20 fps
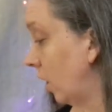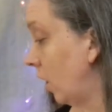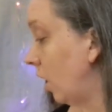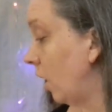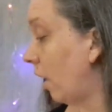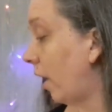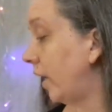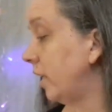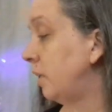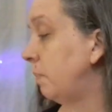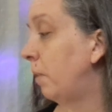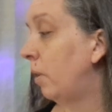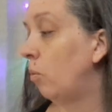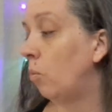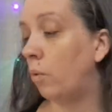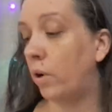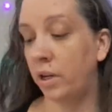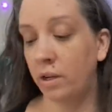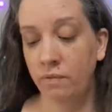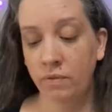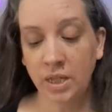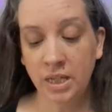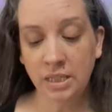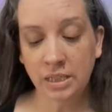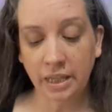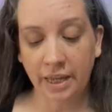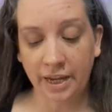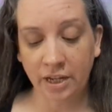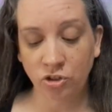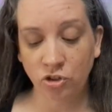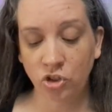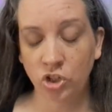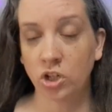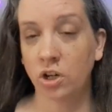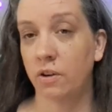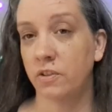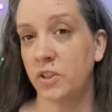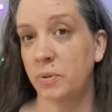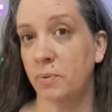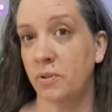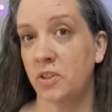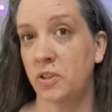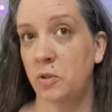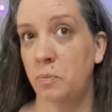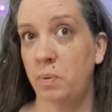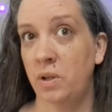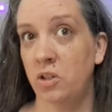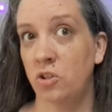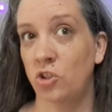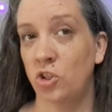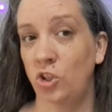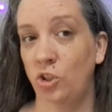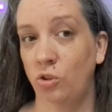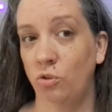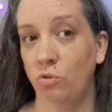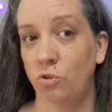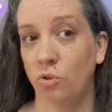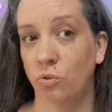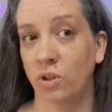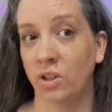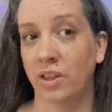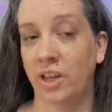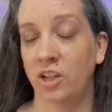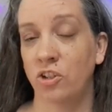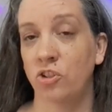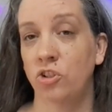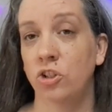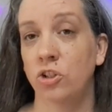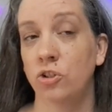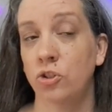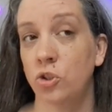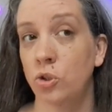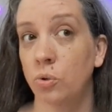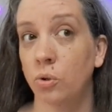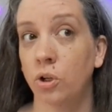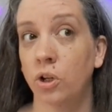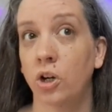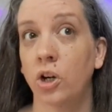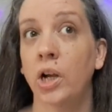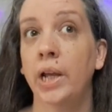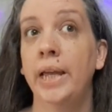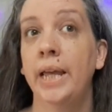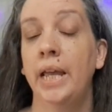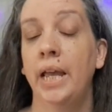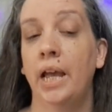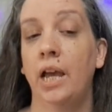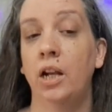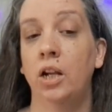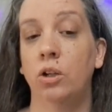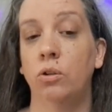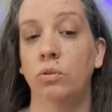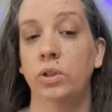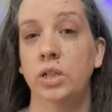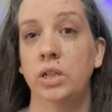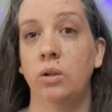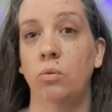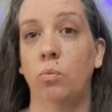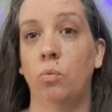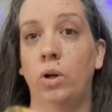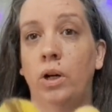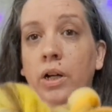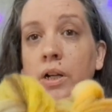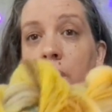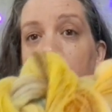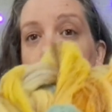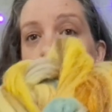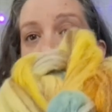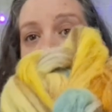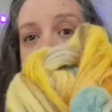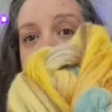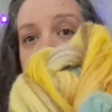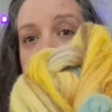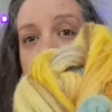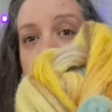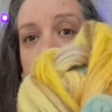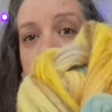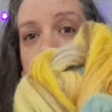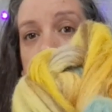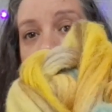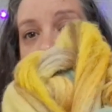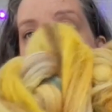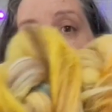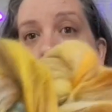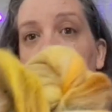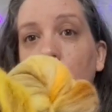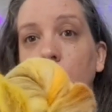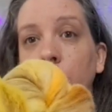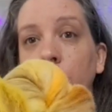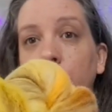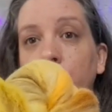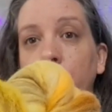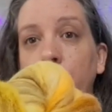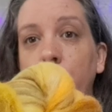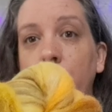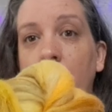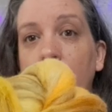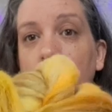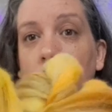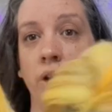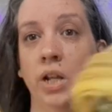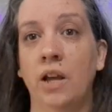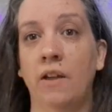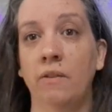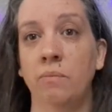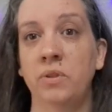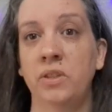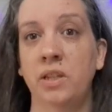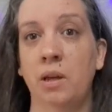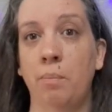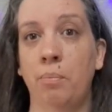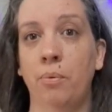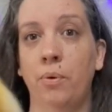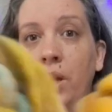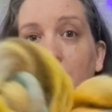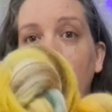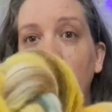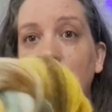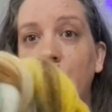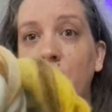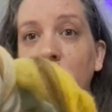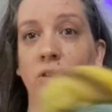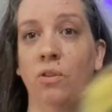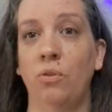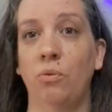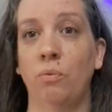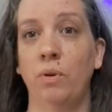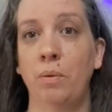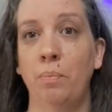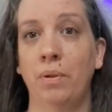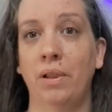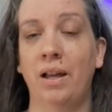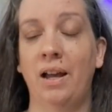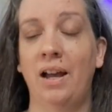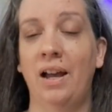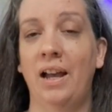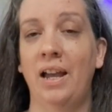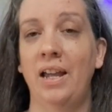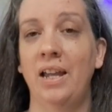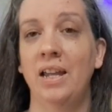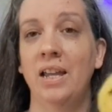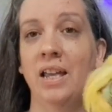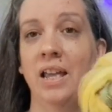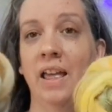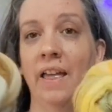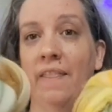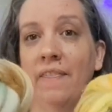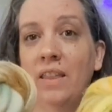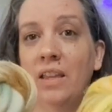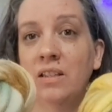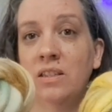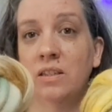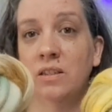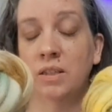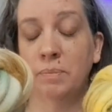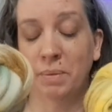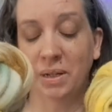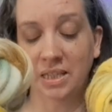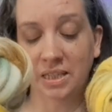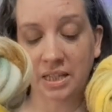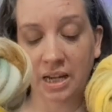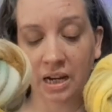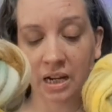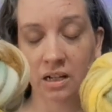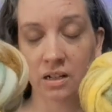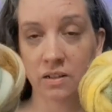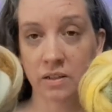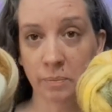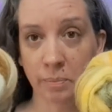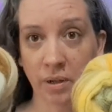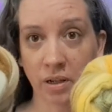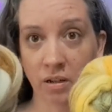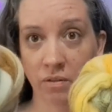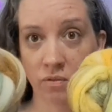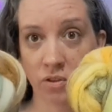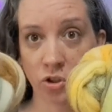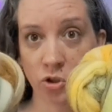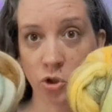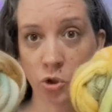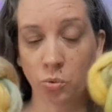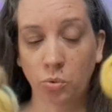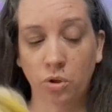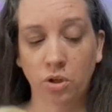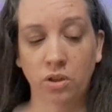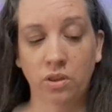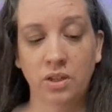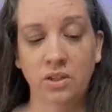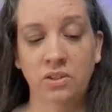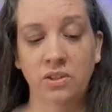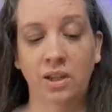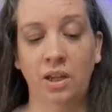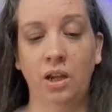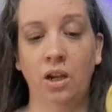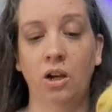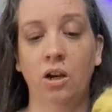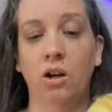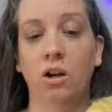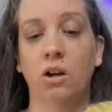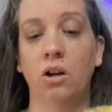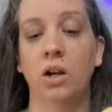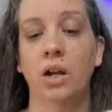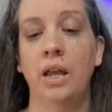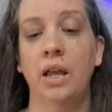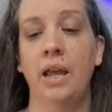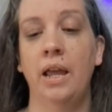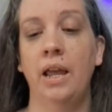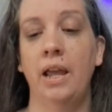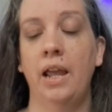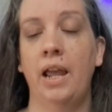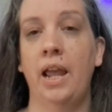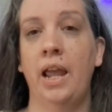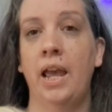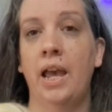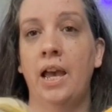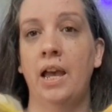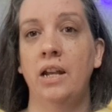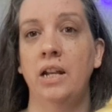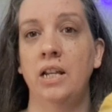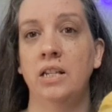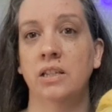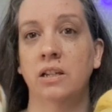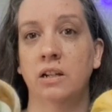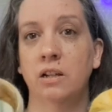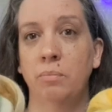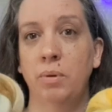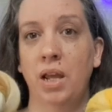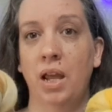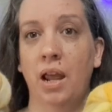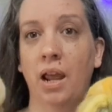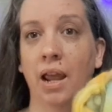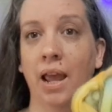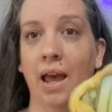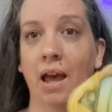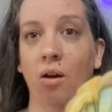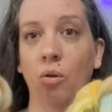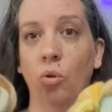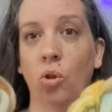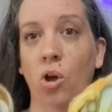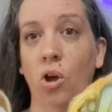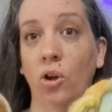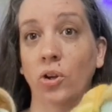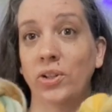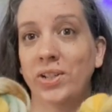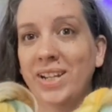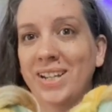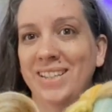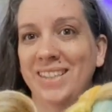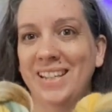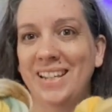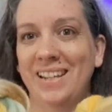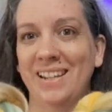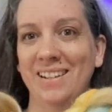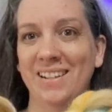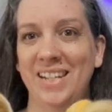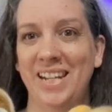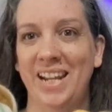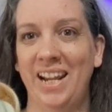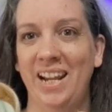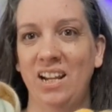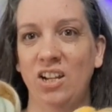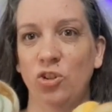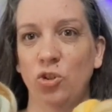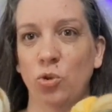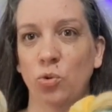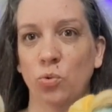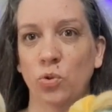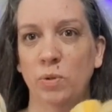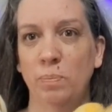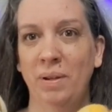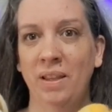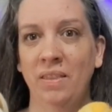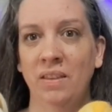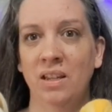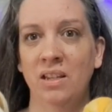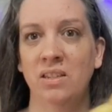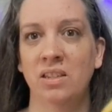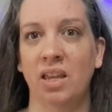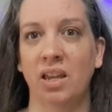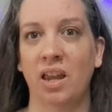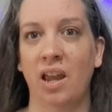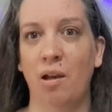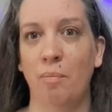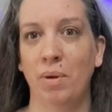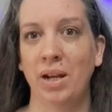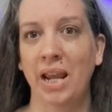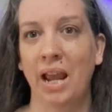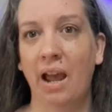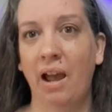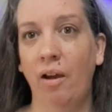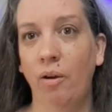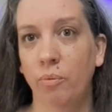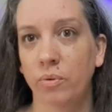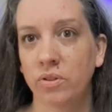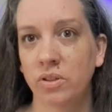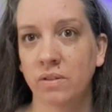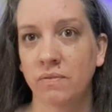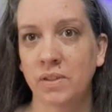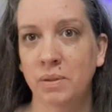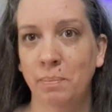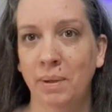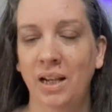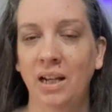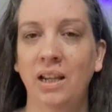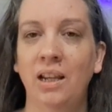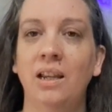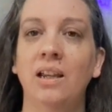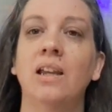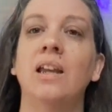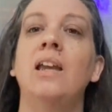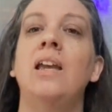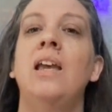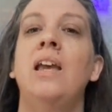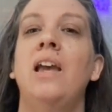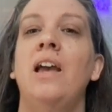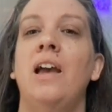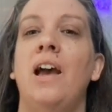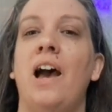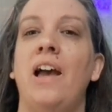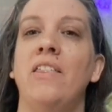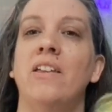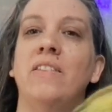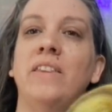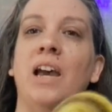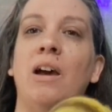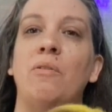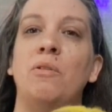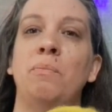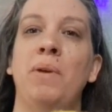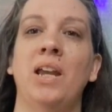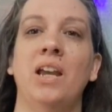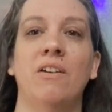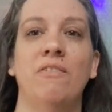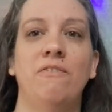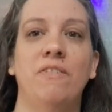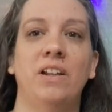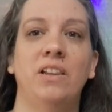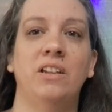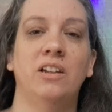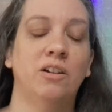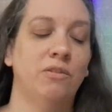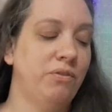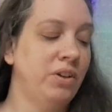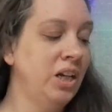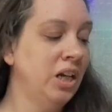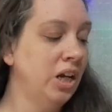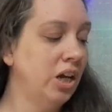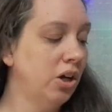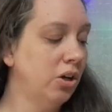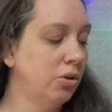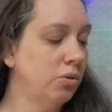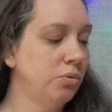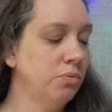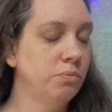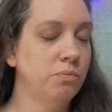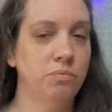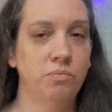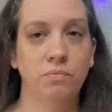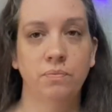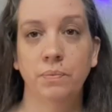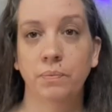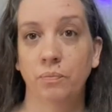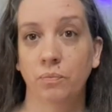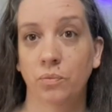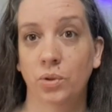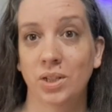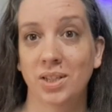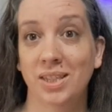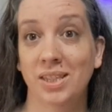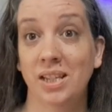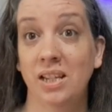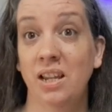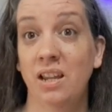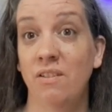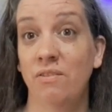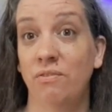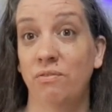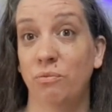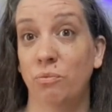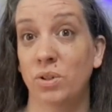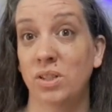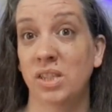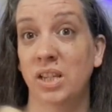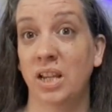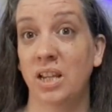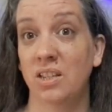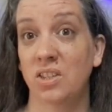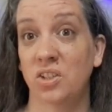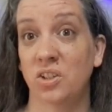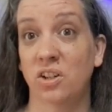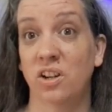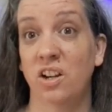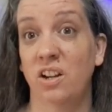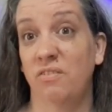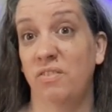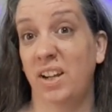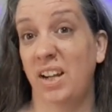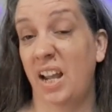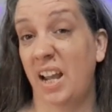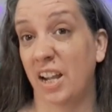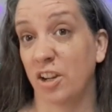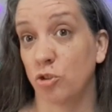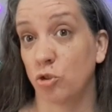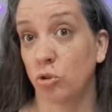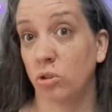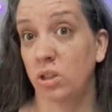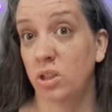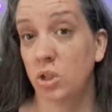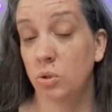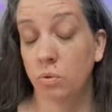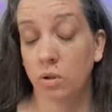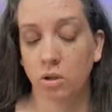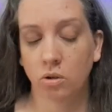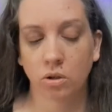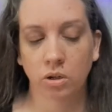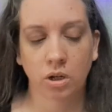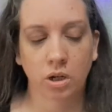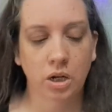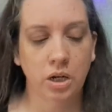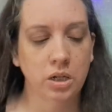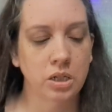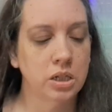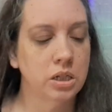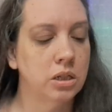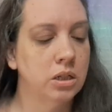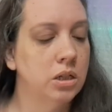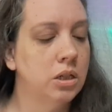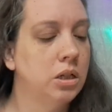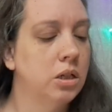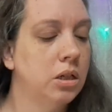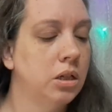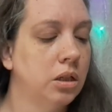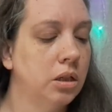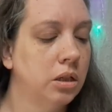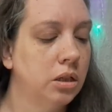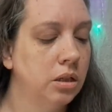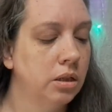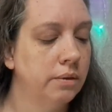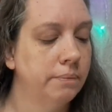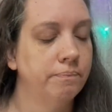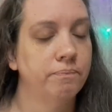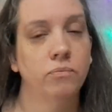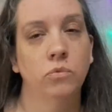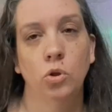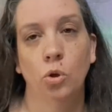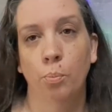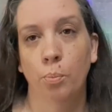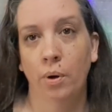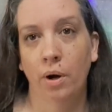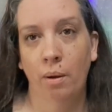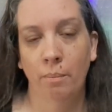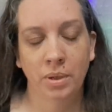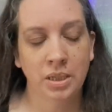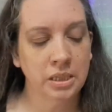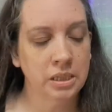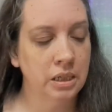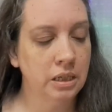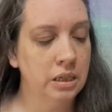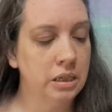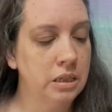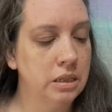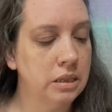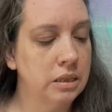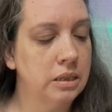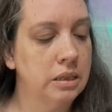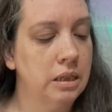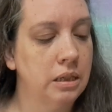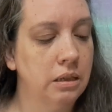I spun one of these last year. I was supposed to spin 2 during last year's tour, and I only did 1. So I've already got them separated for the 3-ply. This is my second spin of the tour this year, and it's going to be a how long does it take to spin this, like how many hours of spinning. I thought that would make a fun little video. We'll see if once I get started if I actually do it or not. No promises.